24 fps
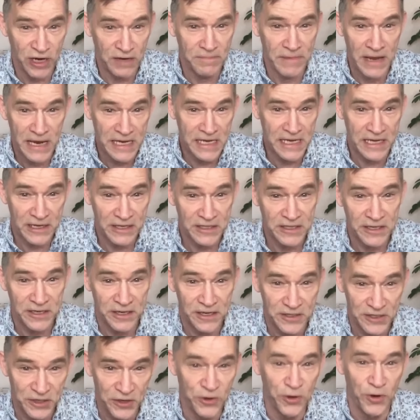make it as
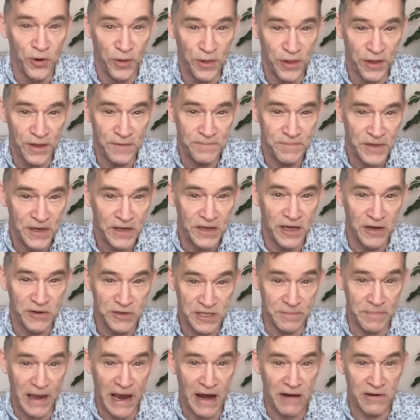an author, and goes
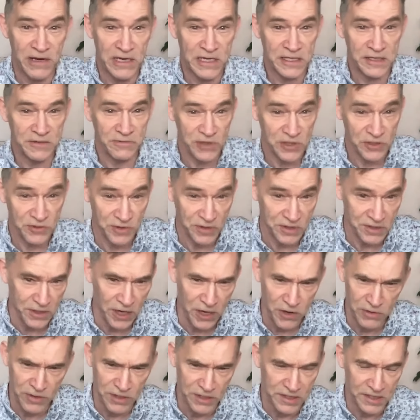to Paris, which was
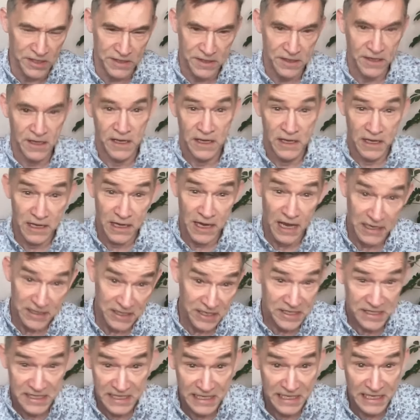known as it
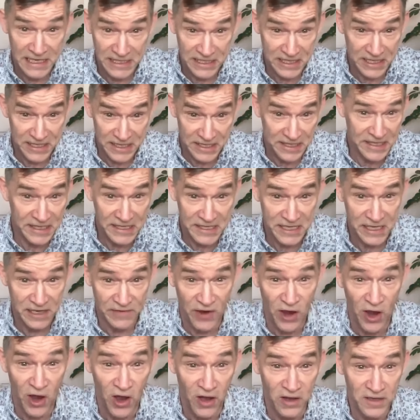still is, as the city of
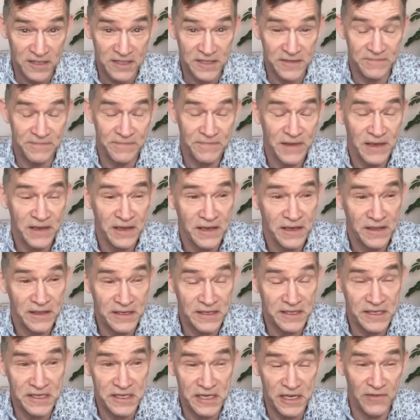art, the
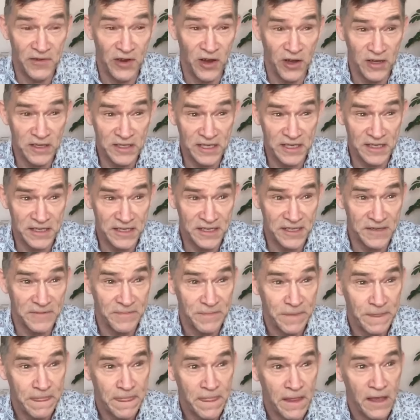city of artists.
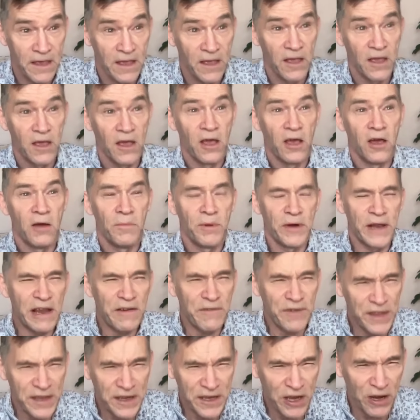But
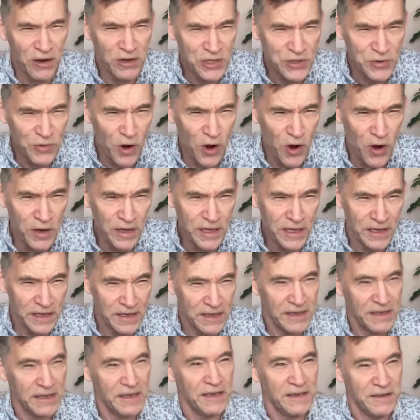everything goes wrong.
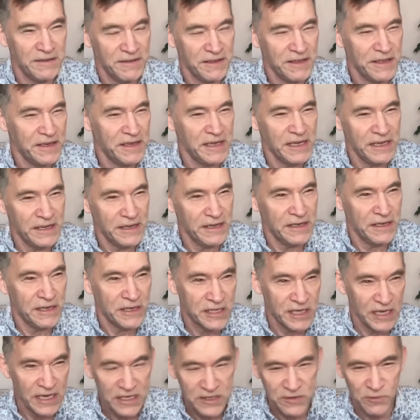
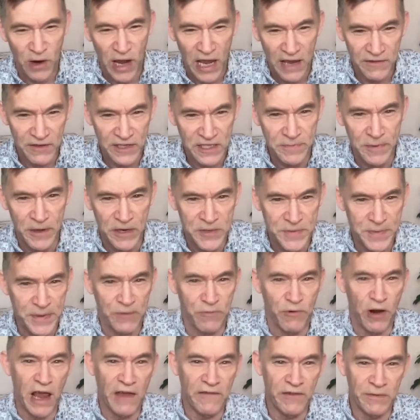His wife is supposed to be
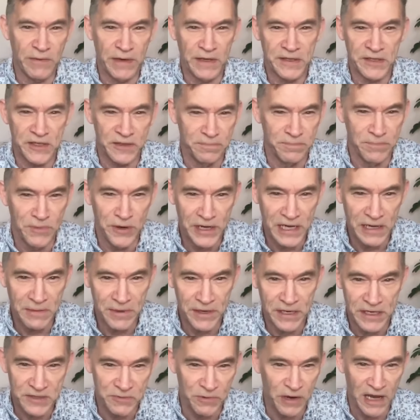arriving with some money, but
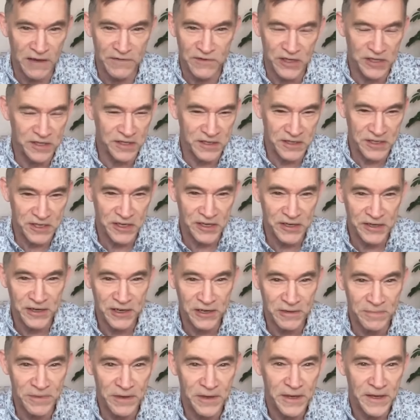his wife doesn't turn
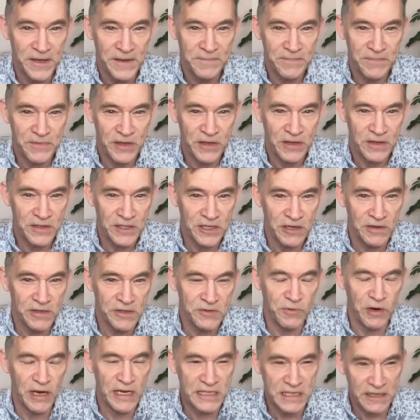up. So he's
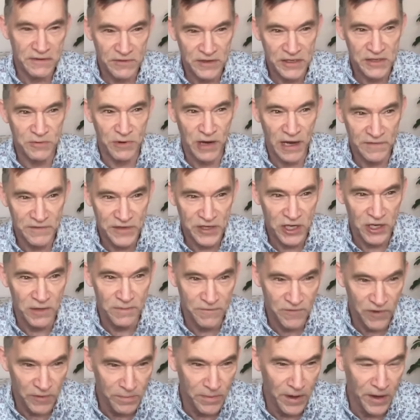waiting for his wife to come
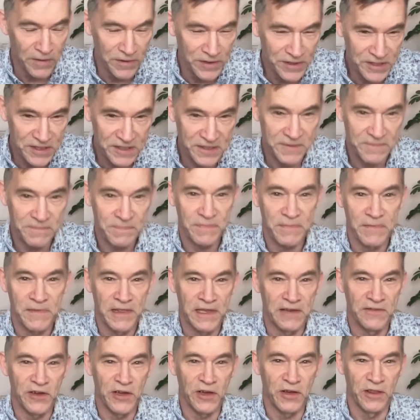for months,
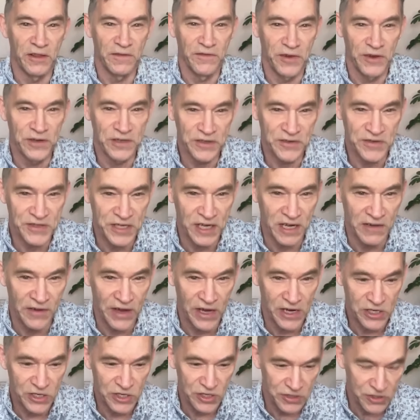living on the verge of
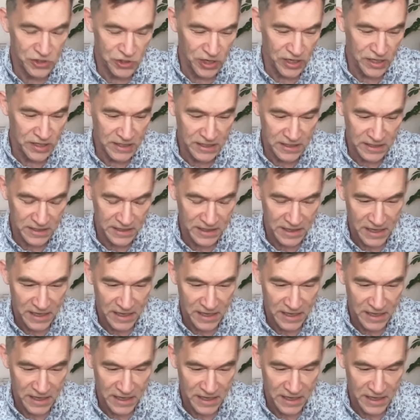starvation, trying to,